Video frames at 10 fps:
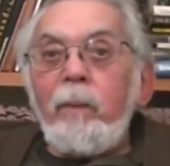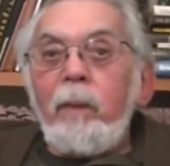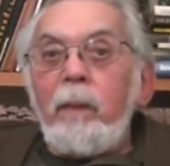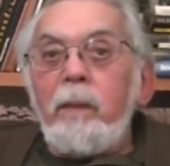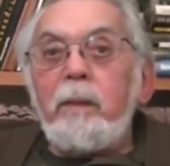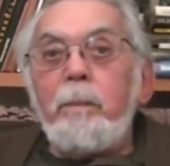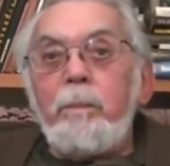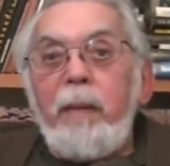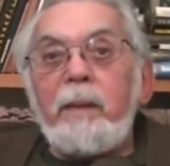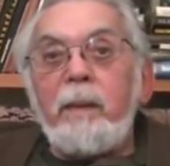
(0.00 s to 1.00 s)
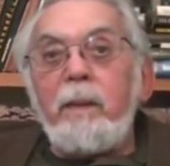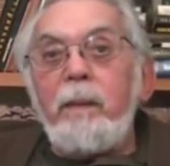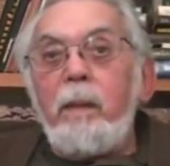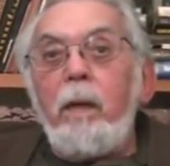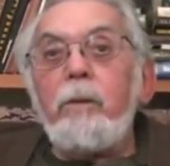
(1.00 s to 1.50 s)
These are
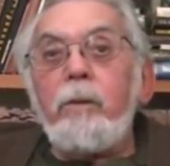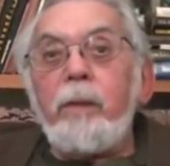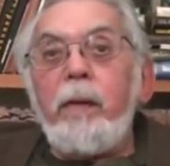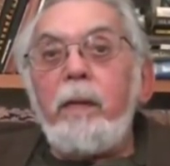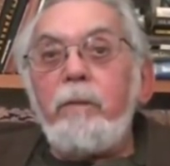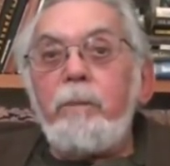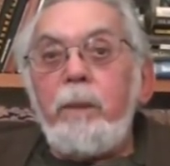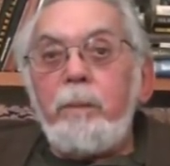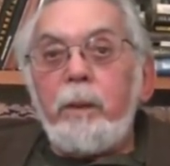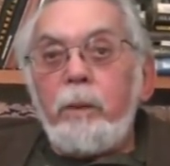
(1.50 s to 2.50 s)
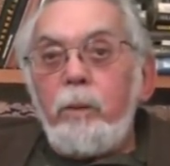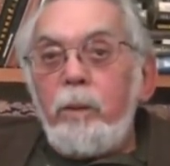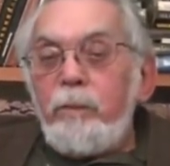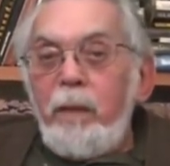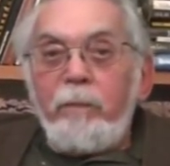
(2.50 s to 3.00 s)
basically uncreative people who
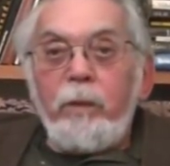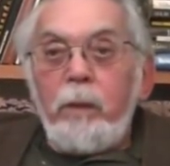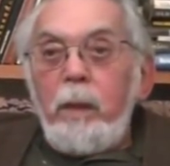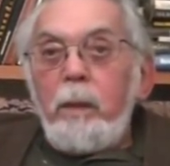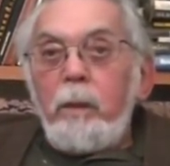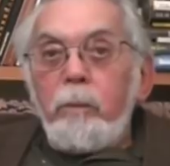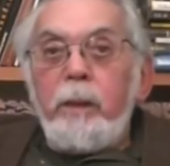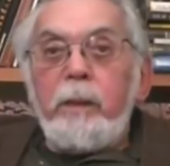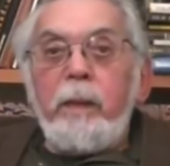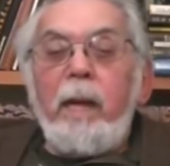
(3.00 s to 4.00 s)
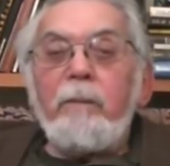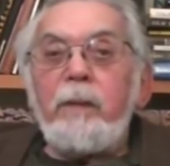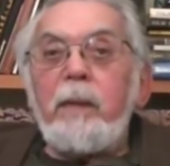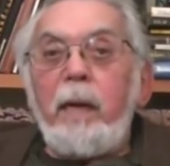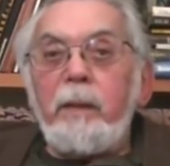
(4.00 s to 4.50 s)
have never written an
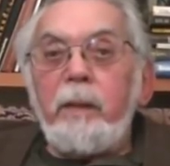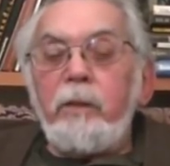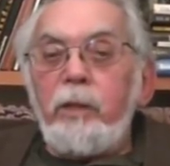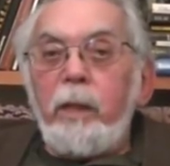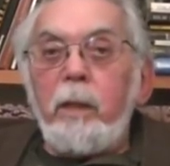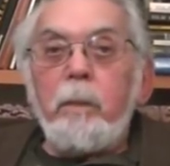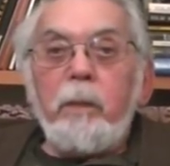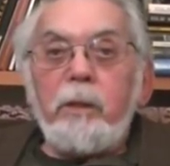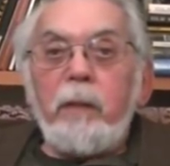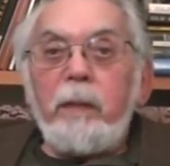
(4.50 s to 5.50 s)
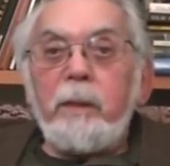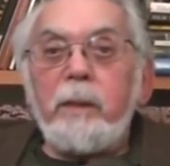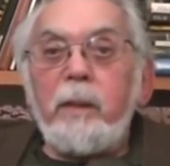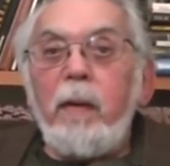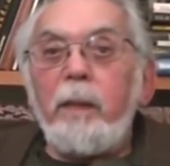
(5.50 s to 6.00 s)
advertising jingle, much less a
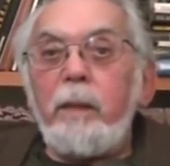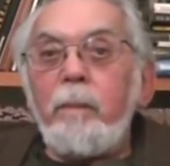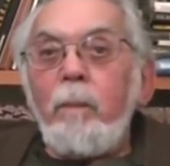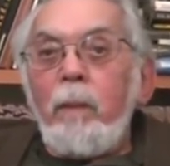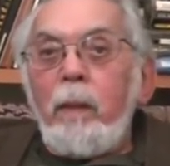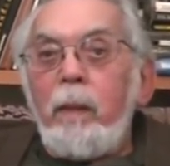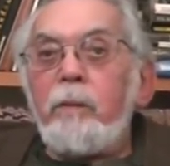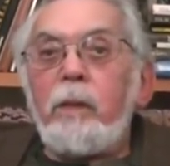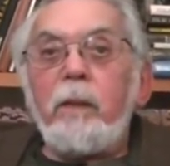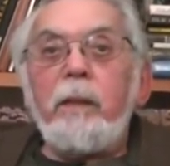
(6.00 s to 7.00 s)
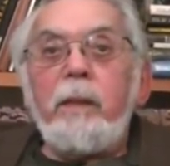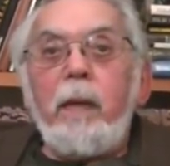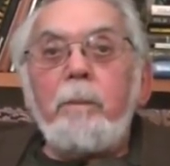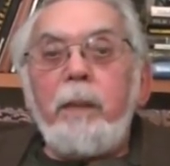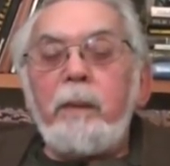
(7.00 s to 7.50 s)
sonnet. and have certainly
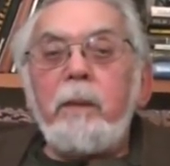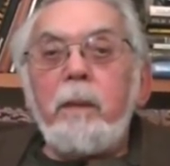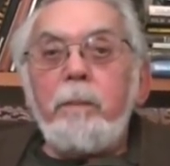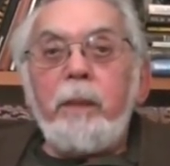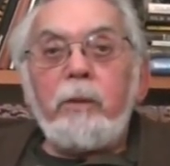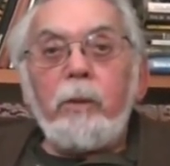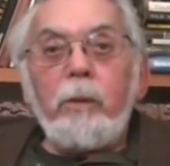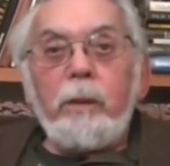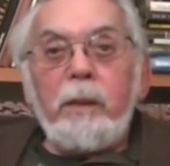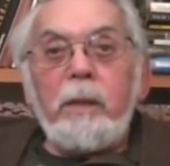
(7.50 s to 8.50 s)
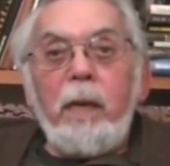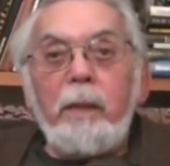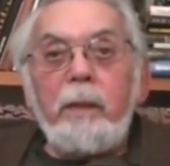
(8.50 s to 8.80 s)
not painted a picture or designed a